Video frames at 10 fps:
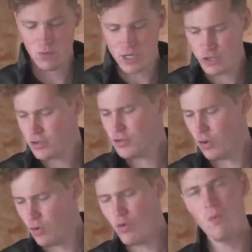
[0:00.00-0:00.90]
We
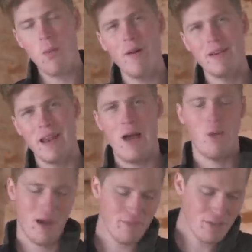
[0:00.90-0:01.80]
should all by
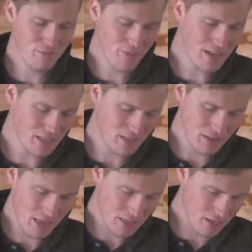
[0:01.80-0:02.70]
now, having faced
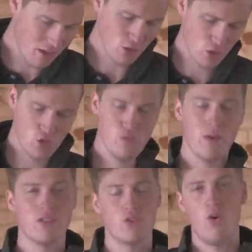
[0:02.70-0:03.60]
this last 2
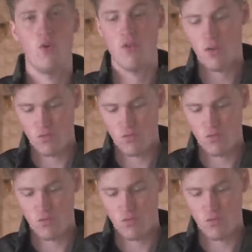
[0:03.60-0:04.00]
months of